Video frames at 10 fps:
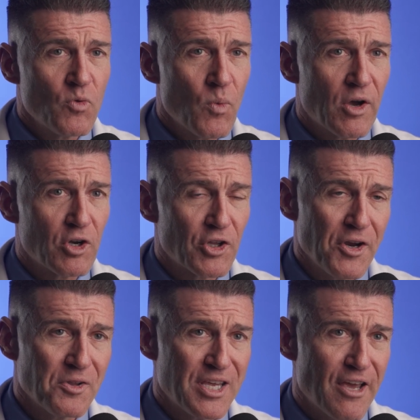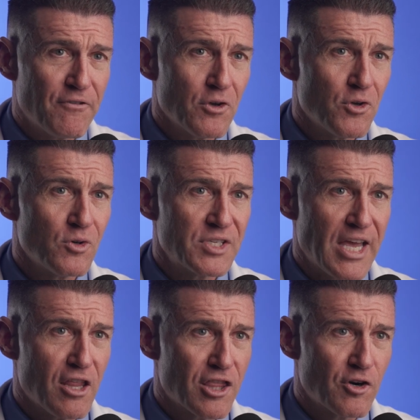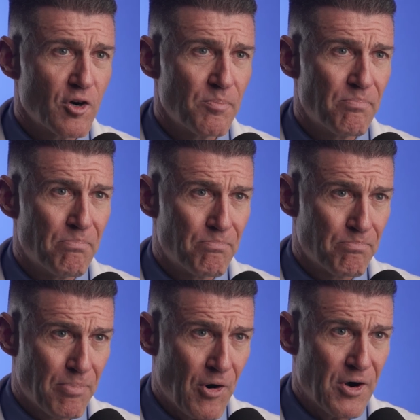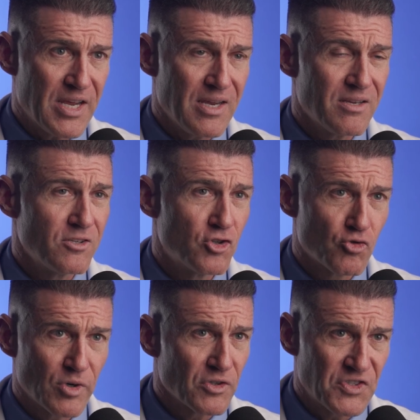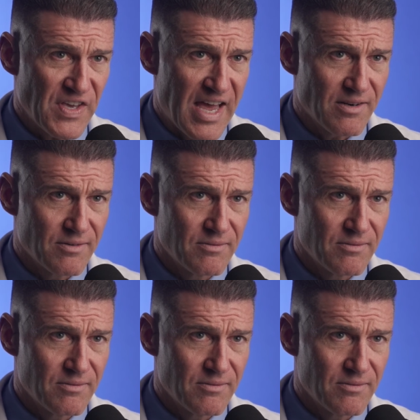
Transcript: Well, clearly, if you use a third party drill set